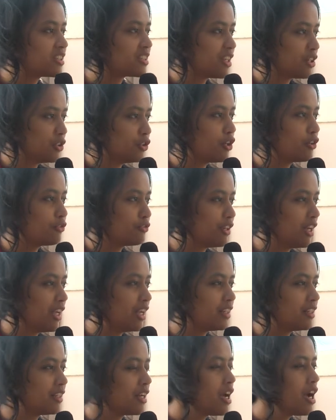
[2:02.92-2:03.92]
that you have
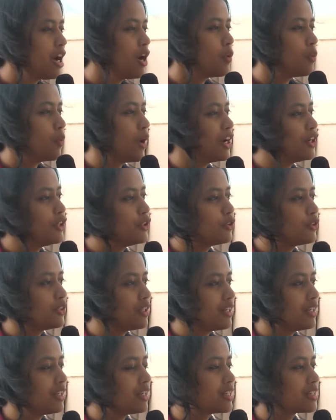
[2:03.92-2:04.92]
gained, where do you
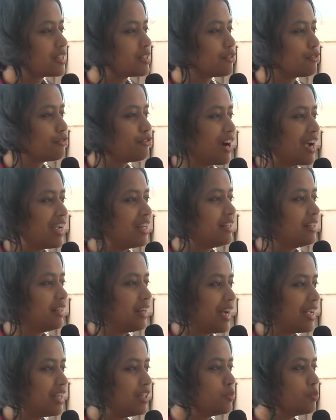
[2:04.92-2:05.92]
think is the fine
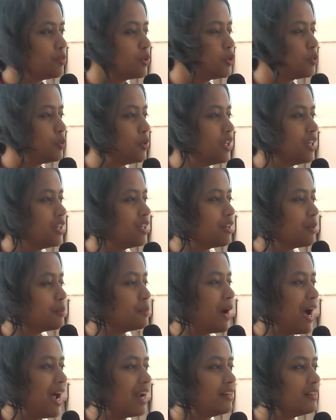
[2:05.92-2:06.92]
line between
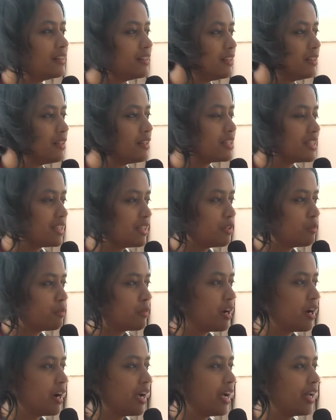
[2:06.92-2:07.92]
parallel
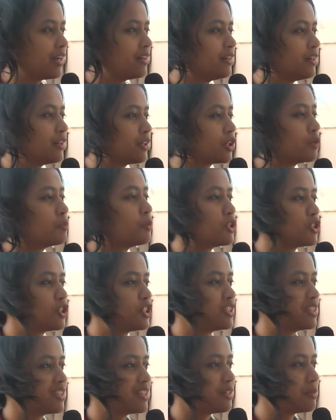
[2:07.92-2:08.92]
cinema and
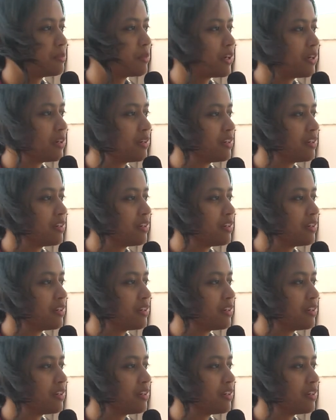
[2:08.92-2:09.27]
commercial cinema?